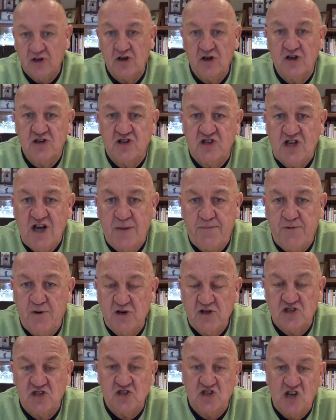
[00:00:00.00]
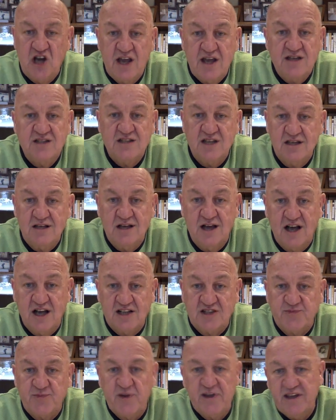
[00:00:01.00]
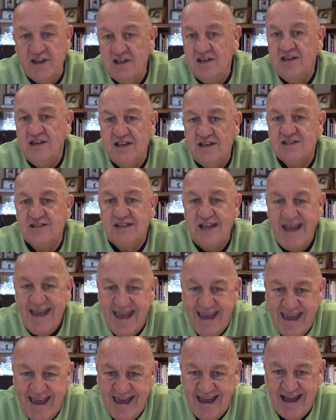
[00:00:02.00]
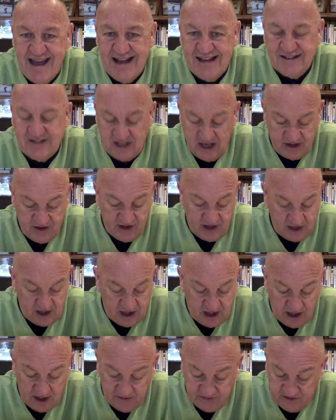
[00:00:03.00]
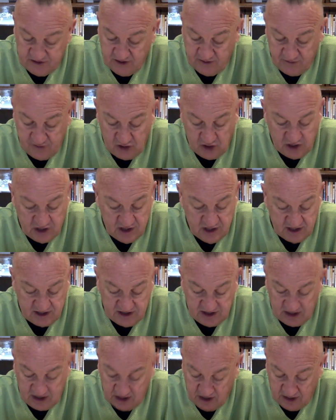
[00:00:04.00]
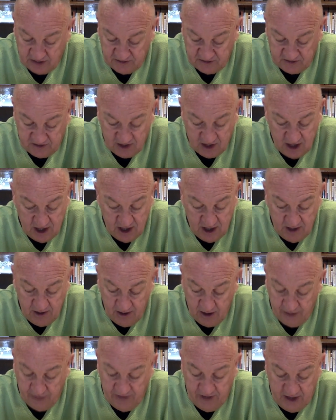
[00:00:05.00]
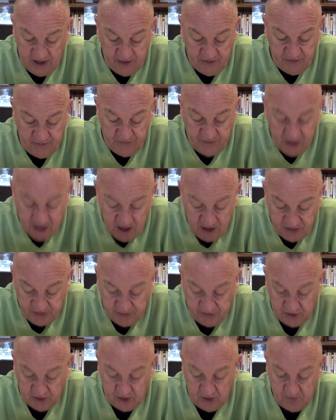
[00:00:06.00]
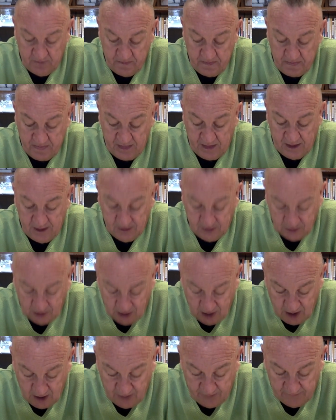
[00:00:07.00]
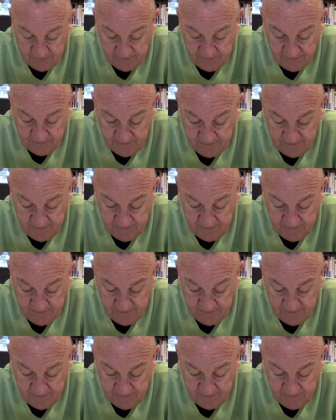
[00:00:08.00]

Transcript: the good shepherd is chasing us, but in his hands are the gifts of goodness, the gifts of a faithful love.